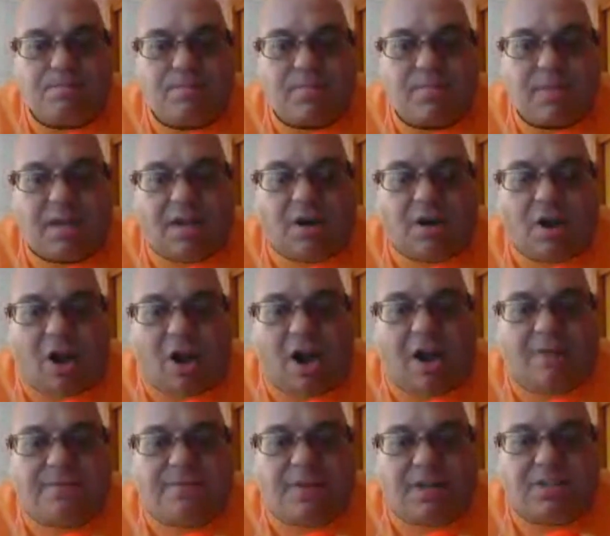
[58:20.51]
an
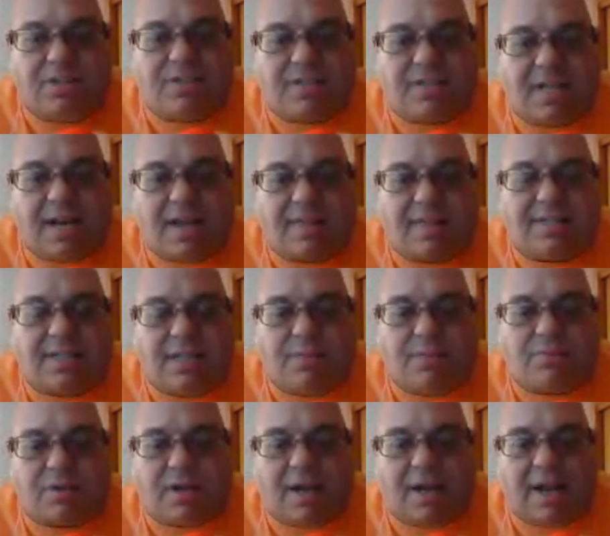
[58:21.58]
offense that I think teams are
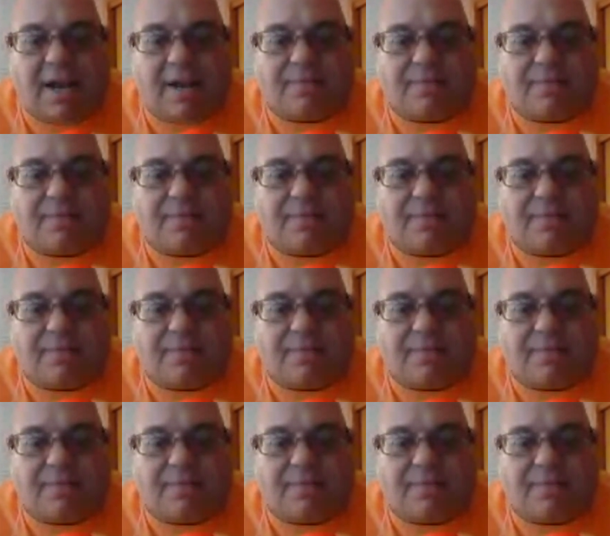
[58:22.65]
going to have